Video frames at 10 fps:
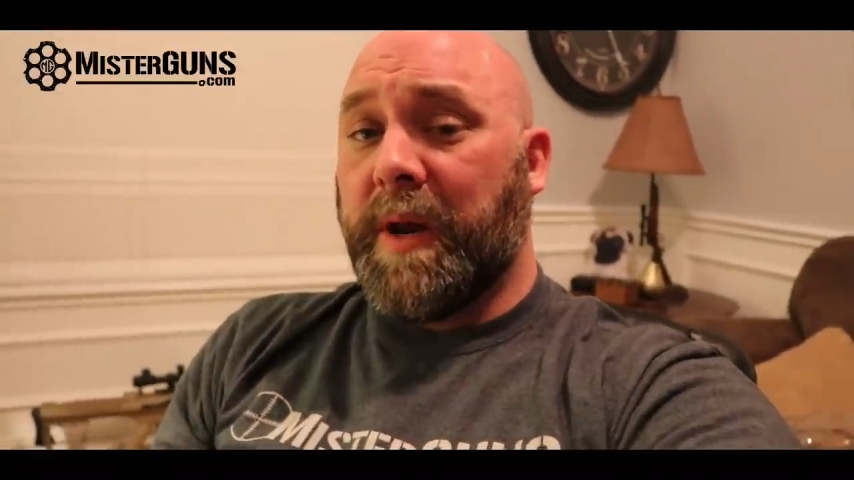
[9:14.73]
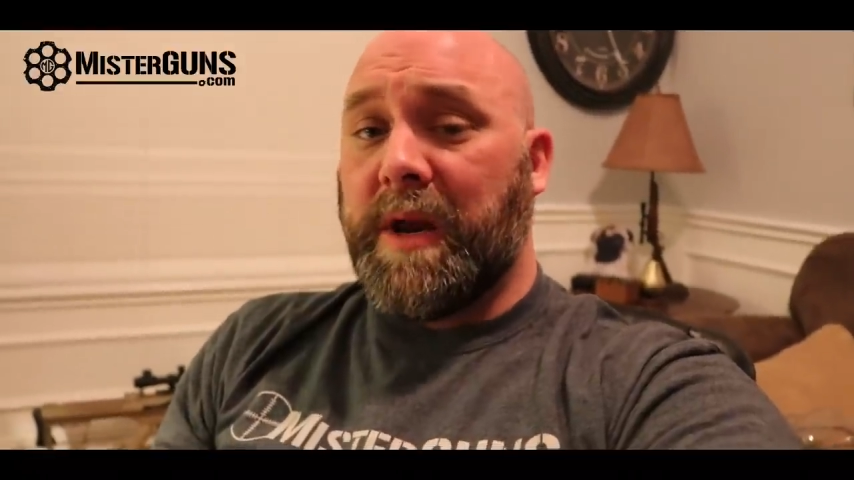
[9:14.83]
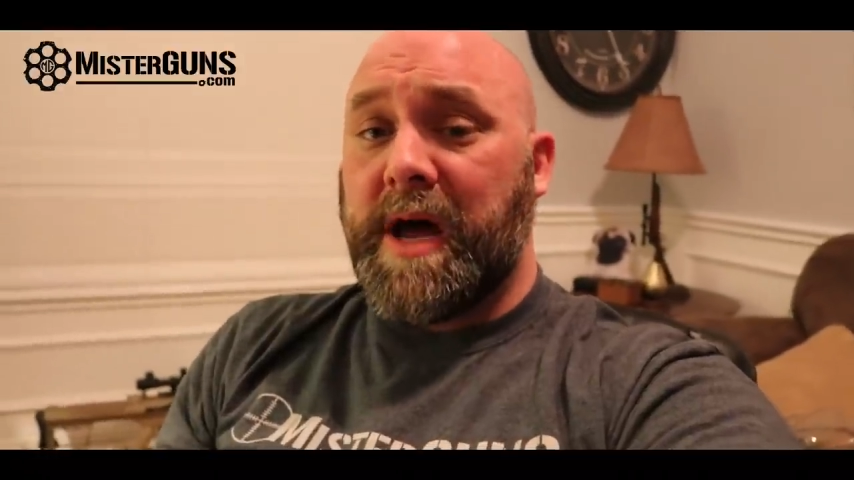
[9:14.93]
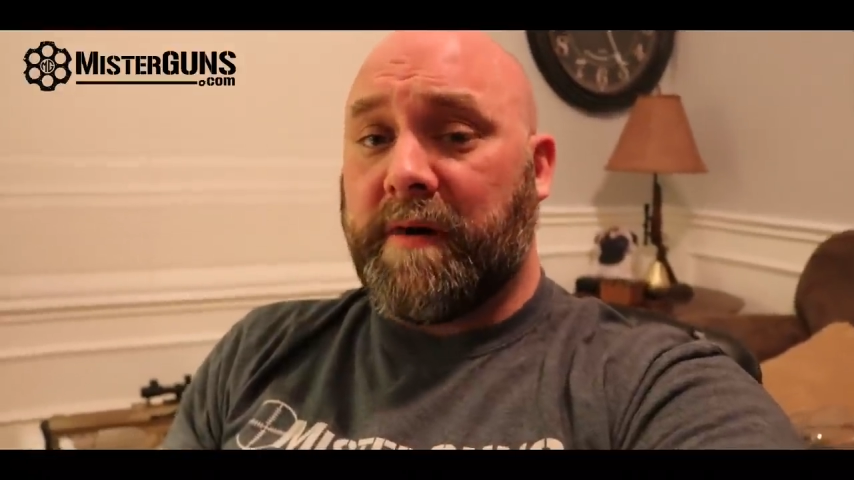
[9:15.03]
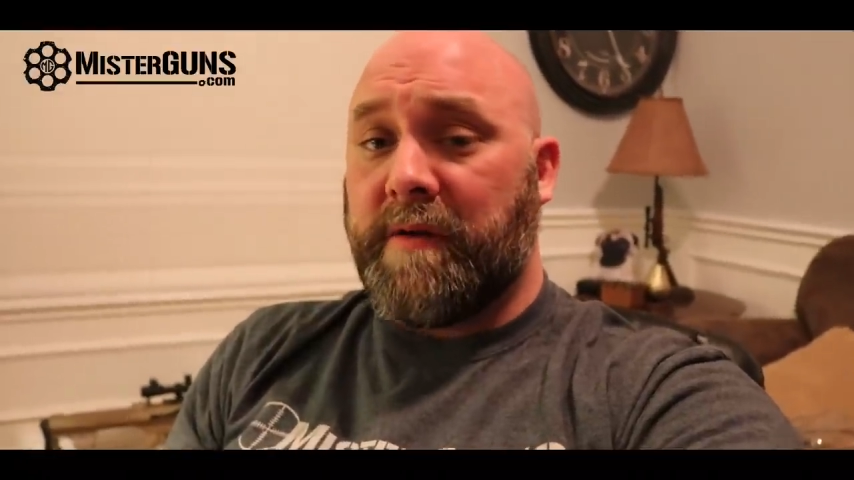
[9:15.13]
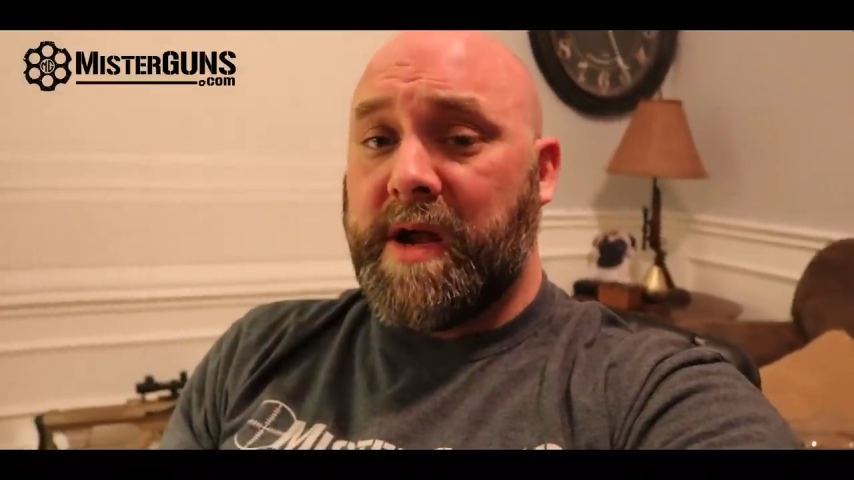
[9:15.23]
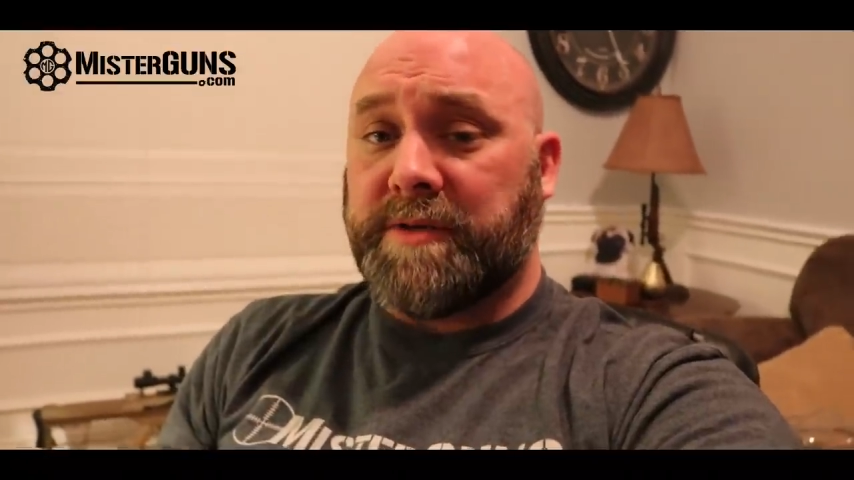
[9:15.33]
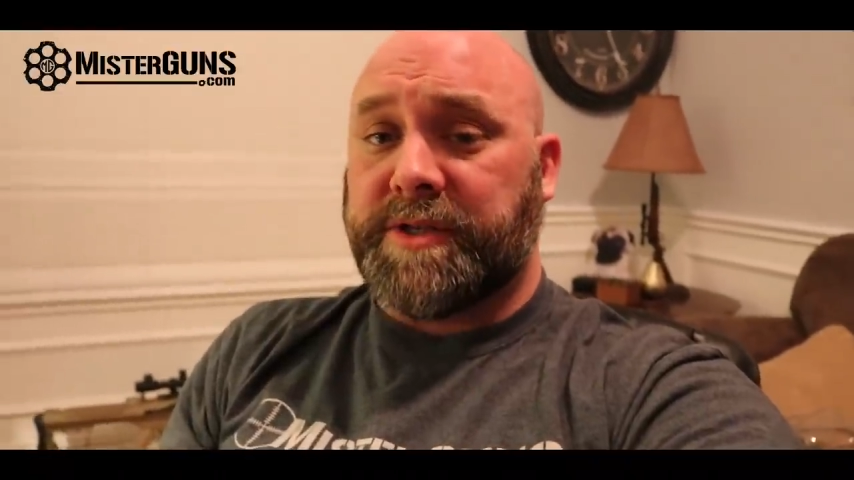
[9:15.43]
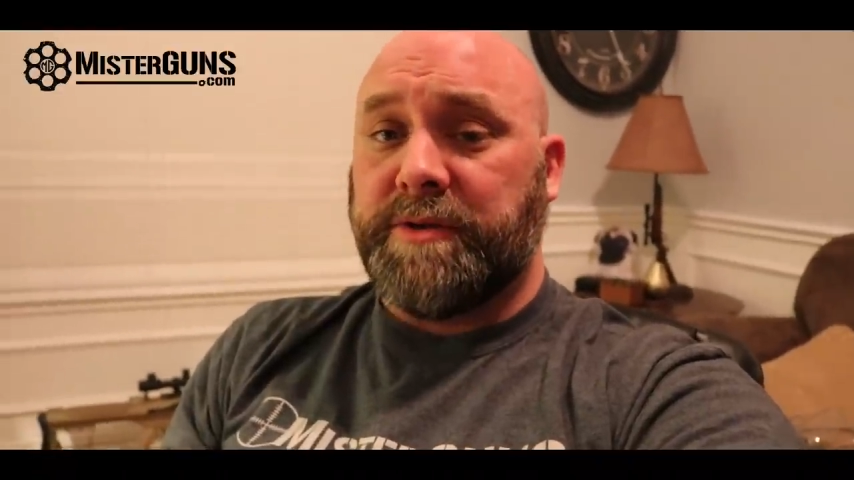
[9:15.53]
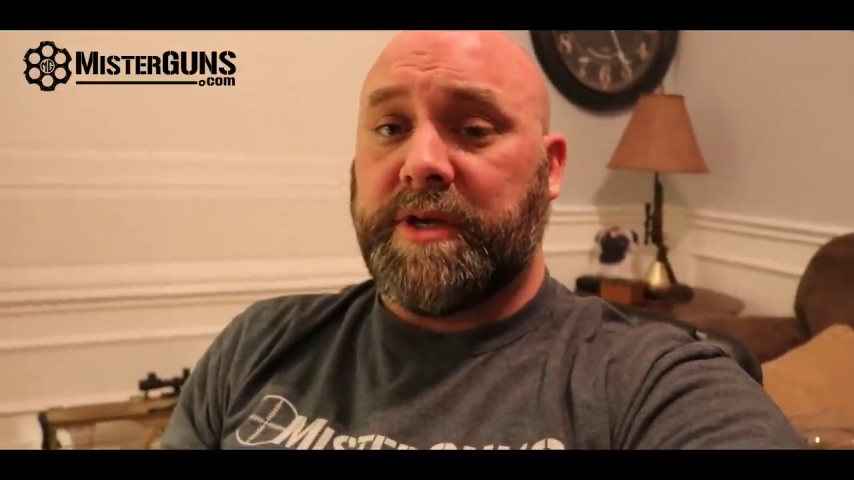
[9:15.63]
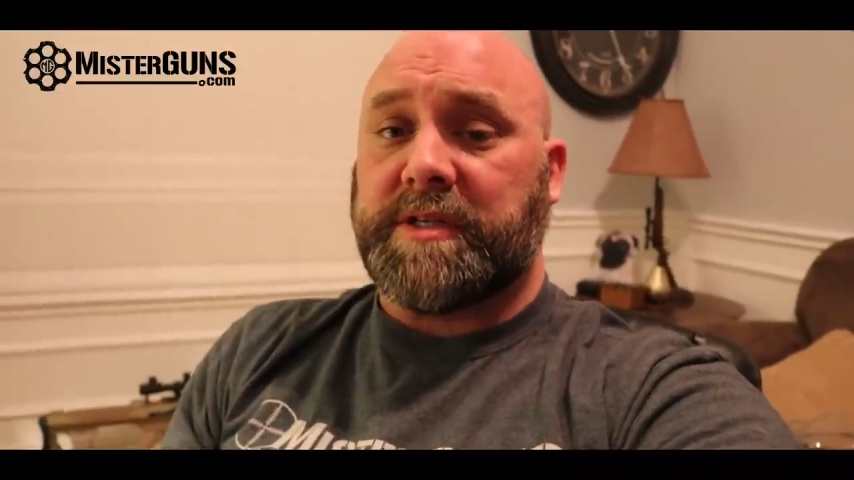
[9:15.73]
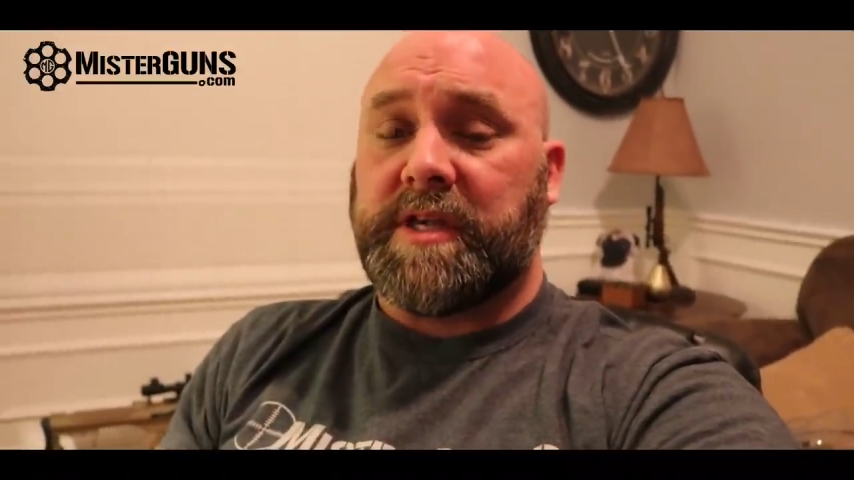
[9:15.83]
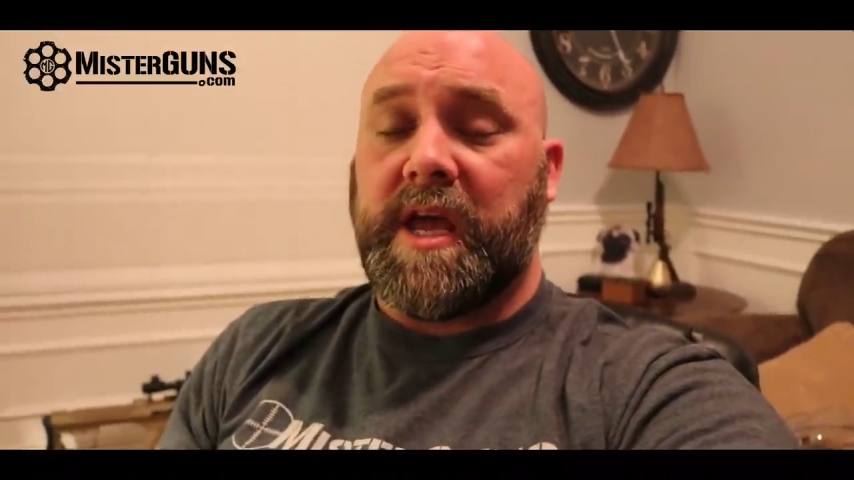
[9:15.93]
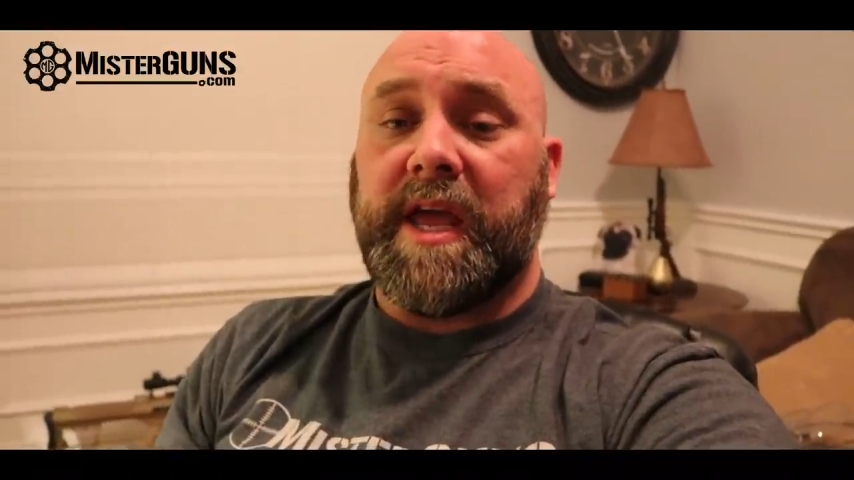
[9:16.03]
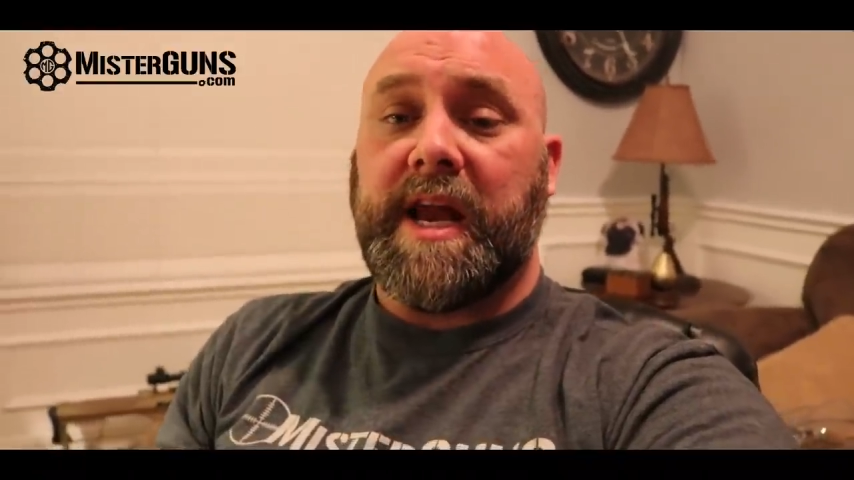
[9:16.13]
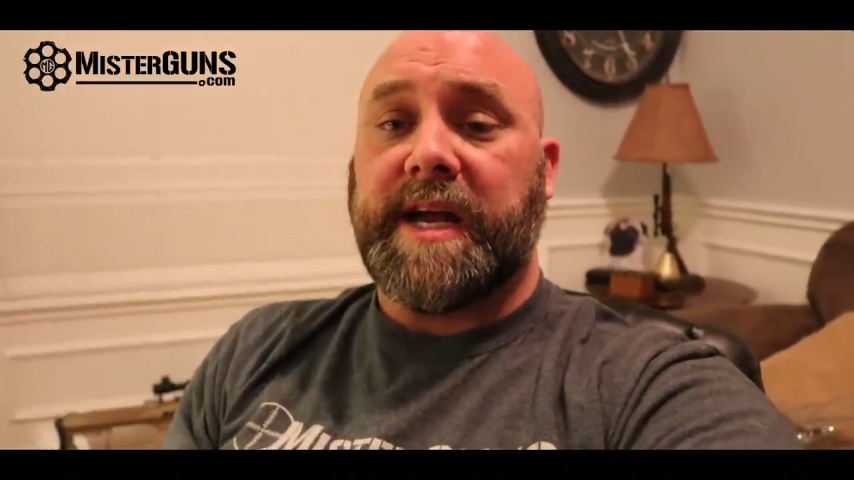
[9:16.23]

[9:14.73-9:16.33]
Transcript: put a lot of rounds through this thing,